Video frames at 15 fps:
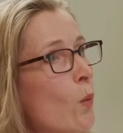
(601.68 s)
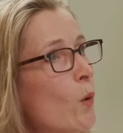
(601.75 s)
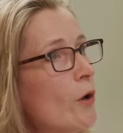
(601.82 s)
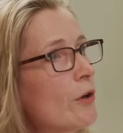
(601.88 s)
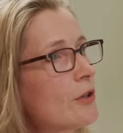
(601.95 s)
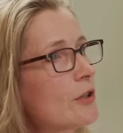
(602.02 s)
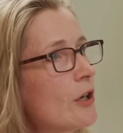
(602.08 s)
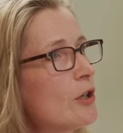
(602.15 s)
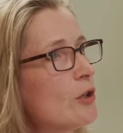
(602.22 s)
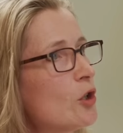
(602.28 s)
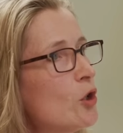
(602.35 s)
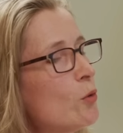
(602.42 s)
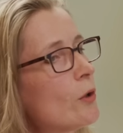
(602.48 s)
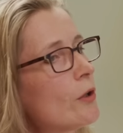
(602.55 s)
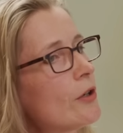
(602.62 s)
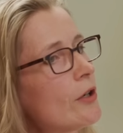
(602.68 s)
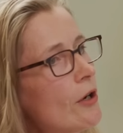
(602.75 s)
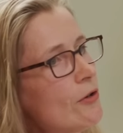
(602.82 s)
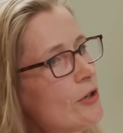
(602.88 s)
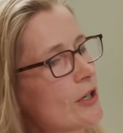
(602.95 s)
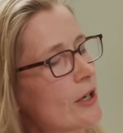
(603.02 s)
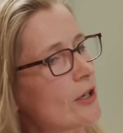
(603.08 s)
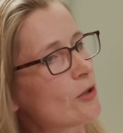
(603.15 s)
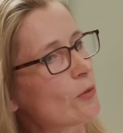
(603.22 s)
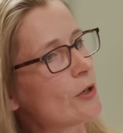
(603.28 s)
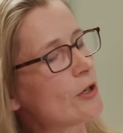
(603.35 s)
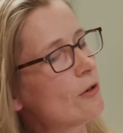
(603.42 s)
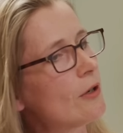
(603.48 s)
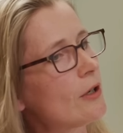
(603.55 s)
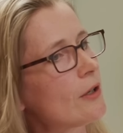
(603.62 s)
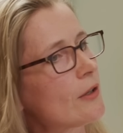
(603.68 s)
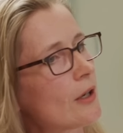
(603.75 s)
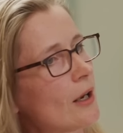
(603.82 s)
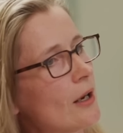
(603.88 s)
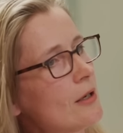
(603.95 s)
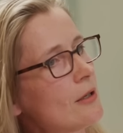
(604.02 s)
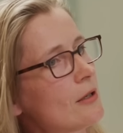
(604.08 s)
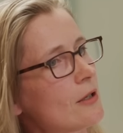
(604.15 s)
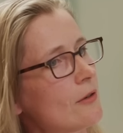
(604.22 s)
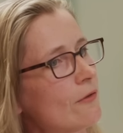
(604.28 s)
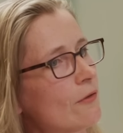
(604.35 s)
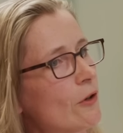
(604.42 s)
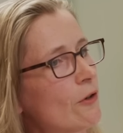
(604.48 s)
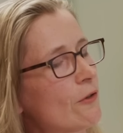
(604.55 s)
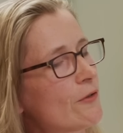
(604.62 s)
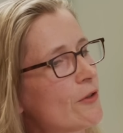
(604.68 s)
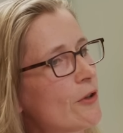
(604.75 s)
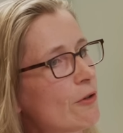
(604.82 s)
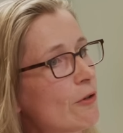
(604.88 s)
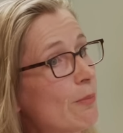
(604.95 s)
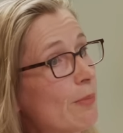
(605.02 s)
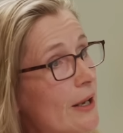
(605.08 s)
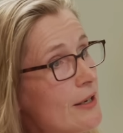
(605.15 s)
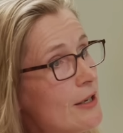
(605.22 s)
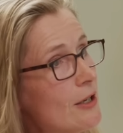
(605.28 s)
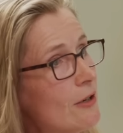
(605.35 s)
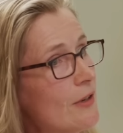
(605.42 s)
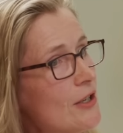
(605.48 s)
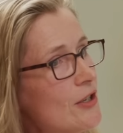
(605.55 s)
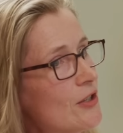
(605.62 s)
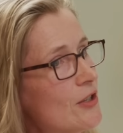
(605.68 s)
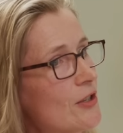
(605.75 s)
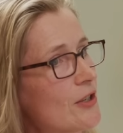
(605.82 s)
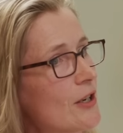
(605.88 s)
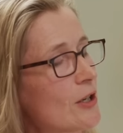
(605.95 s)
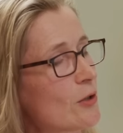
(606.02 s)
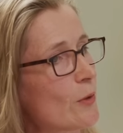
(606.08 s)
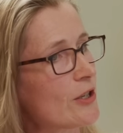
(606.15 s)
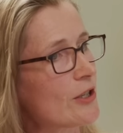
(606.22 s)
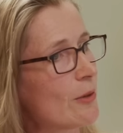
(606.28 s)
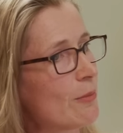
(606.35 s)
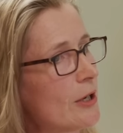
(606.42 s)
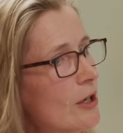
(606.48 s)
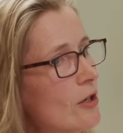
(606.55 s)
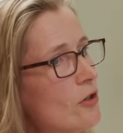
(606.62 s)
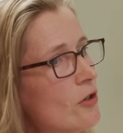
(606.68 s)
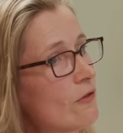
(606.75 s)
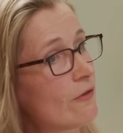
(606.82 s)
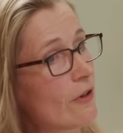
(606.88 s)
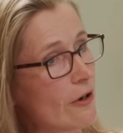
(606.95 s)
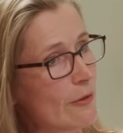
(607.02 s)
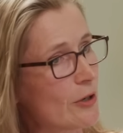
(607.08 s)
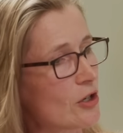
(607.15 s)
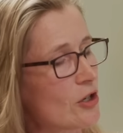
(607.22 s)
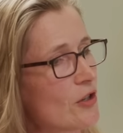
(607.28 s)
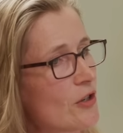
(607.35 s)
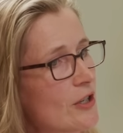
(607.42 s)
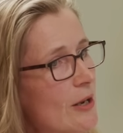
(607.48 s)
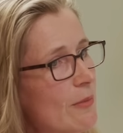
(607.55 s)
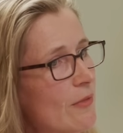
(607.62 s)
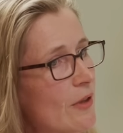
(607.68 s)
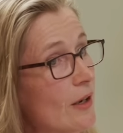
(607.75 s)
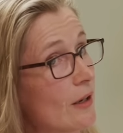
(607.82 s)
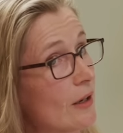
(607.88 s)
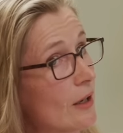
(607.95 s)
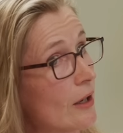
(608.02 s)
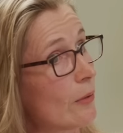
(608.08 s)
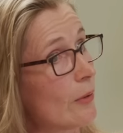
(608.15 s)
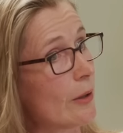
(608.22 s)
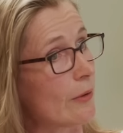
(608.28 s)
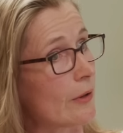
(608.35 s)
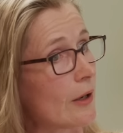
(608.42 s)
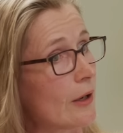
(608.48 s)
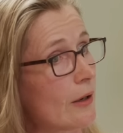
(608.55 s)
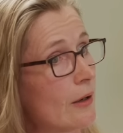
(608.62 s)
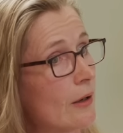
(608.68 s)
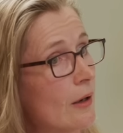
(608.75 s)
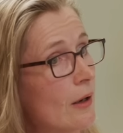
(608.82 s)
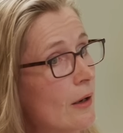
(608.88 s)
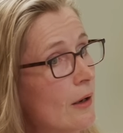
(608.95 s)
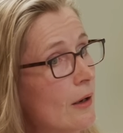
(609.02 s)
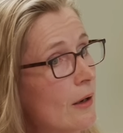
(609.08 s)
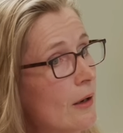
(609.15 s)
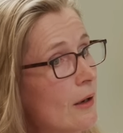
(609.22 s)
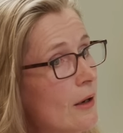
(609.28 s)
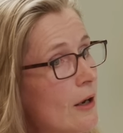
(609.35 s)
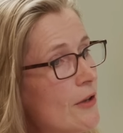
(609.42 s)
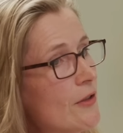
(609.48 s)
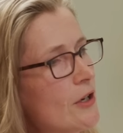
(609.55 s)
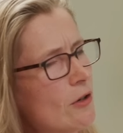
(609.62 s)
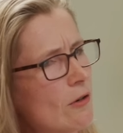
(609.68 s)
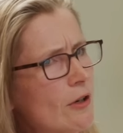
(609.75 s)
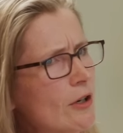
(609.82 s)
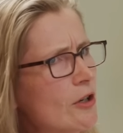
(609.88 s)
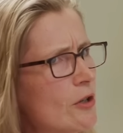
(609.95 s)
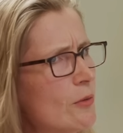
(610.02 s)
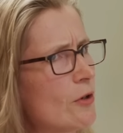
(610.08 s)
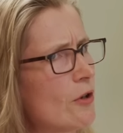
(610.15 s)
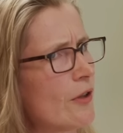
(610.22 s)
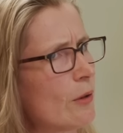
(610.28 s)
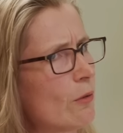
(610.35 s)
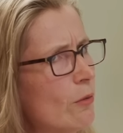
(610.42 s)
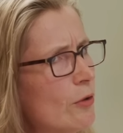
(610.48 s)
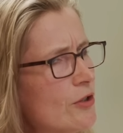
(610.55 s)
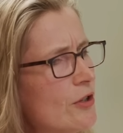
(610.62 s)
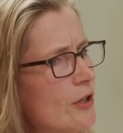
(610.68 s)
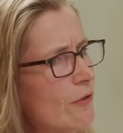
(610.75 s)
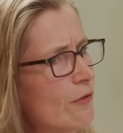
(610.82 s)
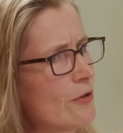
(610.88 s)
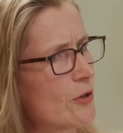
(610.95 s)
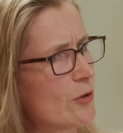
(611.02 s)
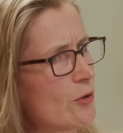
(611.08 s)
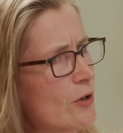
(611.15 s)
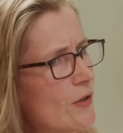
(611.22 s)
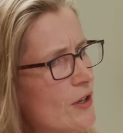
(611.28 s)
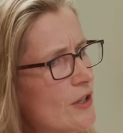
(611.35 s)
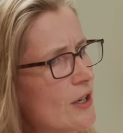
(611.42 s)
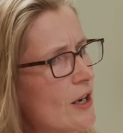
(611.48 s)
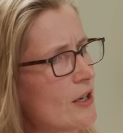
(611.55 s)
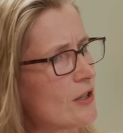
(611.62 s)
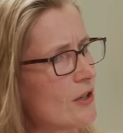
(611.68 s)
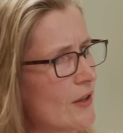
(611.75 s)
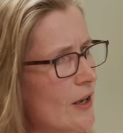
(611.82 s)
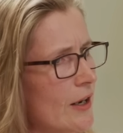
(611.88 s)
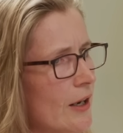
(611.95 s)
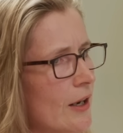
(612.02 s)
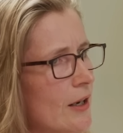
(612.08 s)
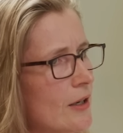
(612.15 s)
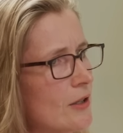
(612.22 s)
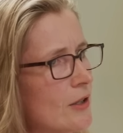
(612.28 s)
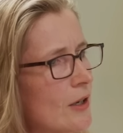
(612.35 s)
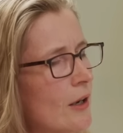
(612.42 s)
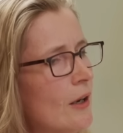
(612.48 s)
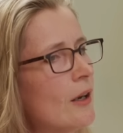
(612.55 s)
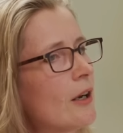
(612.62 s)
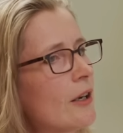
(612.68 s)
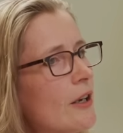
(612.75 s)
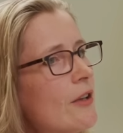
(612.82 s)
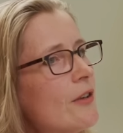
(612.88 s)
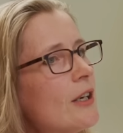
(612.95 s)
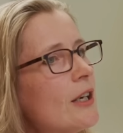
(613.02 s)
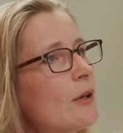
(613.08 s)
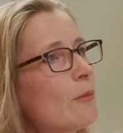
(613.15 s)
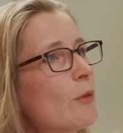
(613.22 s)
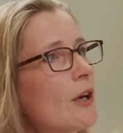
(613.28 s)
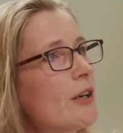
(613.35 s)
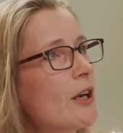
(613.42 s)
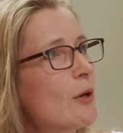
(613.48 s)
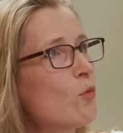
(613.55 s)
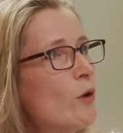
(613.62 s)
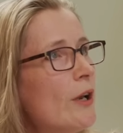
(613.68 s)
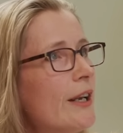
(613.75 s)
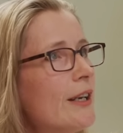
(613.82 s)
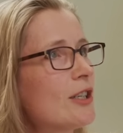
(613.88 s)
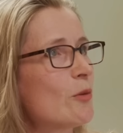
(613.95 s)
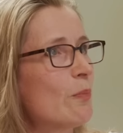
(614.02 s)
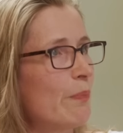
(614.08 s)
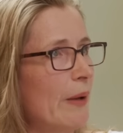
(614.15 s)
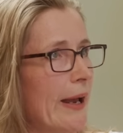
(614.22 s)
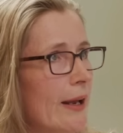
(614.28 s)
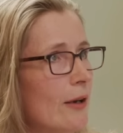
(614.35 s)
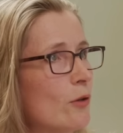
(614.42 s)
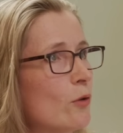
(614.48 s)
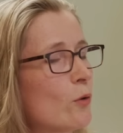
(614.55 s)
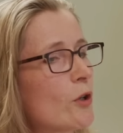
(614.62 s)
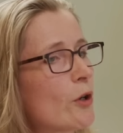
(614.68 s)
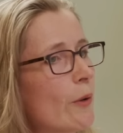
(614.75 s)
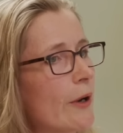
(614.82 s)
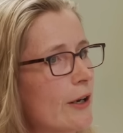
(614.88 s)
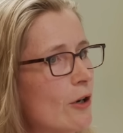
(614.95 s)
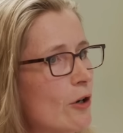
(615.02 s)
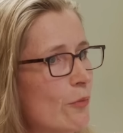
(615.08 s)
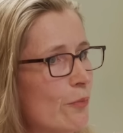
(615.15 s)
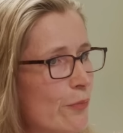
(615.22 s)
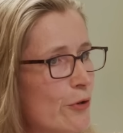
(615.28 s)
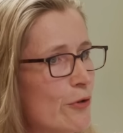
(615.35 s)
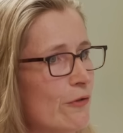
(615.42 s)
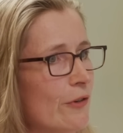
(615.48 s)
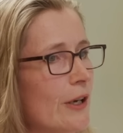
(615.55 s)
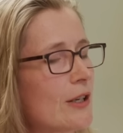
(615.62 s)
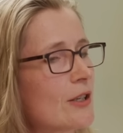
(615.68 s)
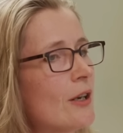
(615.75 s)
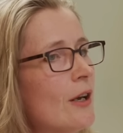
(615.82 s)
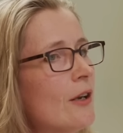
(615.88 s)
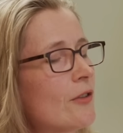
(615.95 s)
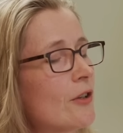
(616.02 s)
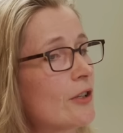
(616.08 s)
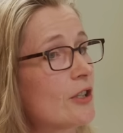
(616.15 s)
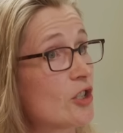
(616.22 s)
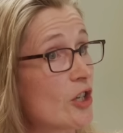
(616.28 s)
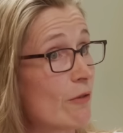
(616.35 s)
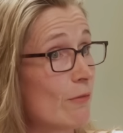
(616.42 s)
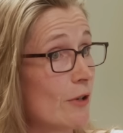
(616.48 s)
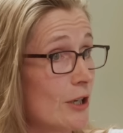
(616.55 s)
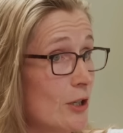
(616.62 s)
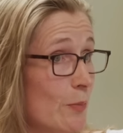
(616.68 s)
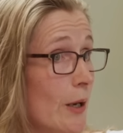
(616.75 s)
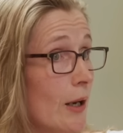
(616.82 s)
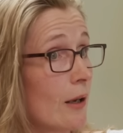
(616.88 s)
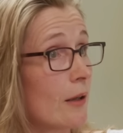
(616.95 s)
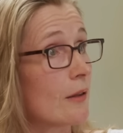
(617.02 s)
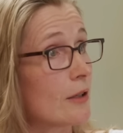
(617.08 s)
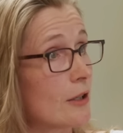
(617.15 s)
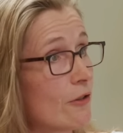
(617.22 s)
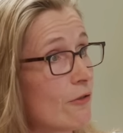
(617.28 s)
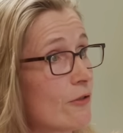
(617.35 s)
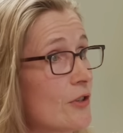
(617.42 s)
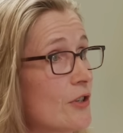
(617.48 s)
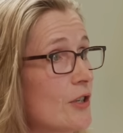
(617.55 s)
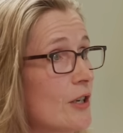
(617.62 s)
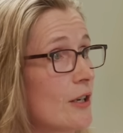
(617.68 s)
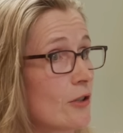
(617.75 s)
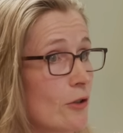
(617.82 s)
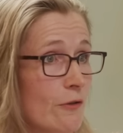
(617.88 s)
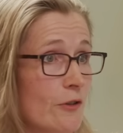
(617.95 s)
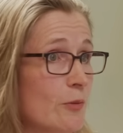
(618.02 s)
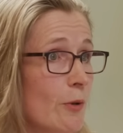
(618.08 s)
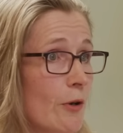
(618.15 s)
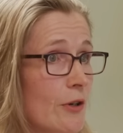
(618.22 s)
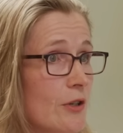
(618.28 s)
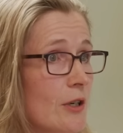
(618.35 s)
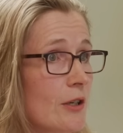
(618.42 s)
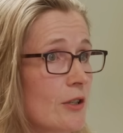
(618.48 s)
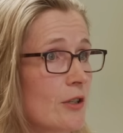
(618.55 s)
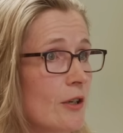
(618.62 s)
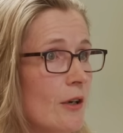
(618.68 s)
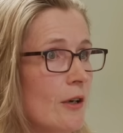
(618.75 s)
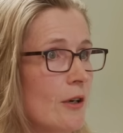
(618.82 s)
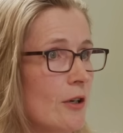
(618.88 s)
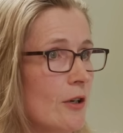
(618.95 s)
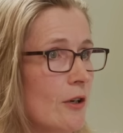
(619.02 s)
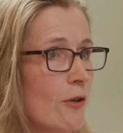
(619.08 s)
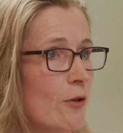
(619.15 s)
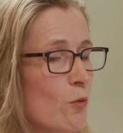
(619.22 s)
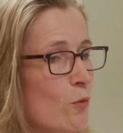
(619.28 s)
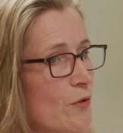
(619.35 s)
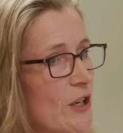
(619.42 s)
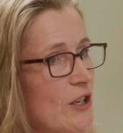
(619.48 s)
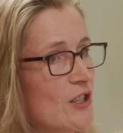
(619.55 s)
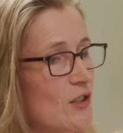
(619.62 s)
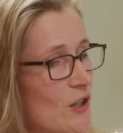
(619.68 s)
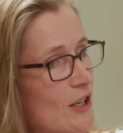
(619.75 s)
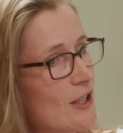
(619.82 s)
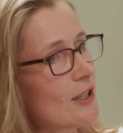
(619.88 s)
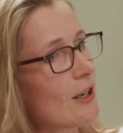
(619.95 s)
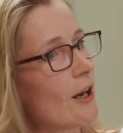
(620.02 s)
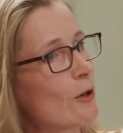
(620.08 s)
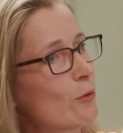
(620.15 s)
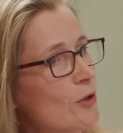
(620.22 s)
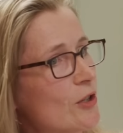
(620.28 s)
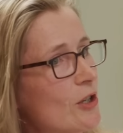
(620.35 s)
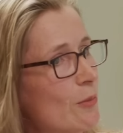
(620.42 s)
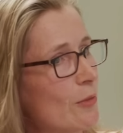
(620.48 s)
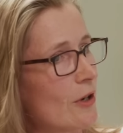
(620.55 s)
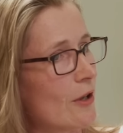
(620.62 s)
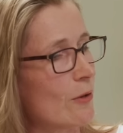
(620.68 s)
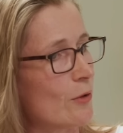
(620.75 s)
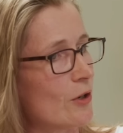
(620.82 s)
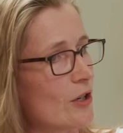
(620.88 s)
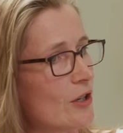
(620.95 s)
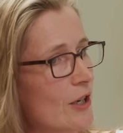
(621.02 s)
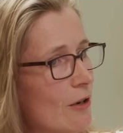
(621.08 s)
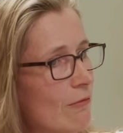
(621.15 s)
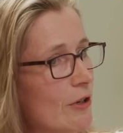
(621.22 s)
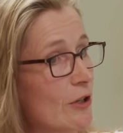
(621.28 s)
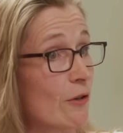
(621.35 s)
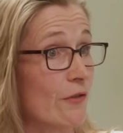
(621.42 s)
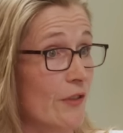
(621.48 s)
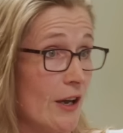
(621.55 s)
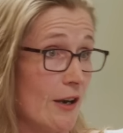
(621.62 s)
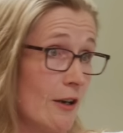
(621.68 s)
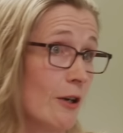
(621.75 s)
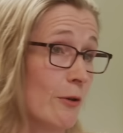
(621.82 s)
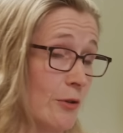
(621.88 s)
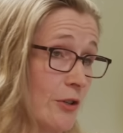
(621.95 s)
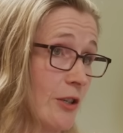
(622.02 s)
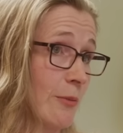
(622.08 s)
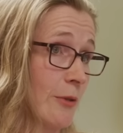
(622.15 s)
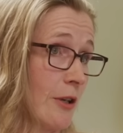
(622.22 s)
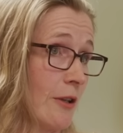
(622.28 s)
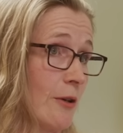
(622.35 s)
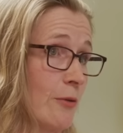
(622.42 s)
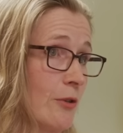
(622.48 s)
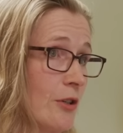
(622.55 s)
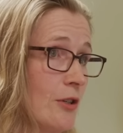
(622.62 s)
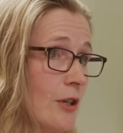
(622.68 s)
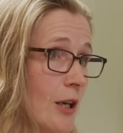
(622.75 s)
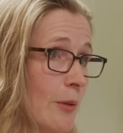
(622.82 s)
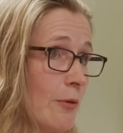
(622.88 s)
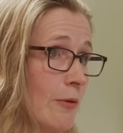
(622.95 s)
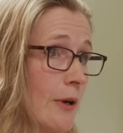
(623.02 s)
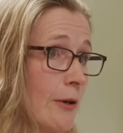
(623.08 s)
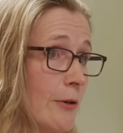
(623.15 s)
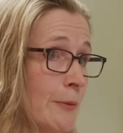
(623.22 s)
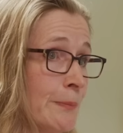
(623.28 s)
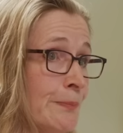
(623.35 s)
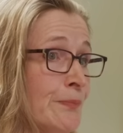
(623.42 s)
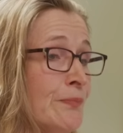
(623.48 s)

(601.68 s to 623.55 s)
What you will notice when you look at the cases involved that there are plenty of instances where somebody can do very much the same thing and get away with it. And then you look at them and you think, well, what's the difference between this case and that case? And I think, and I'm willing to bet, although I can't prove it, that generally speaking, the difference is office politics. You know, that this, this guy was somebody they wanted to get rid of. That guy was somebody they wanted to keep around.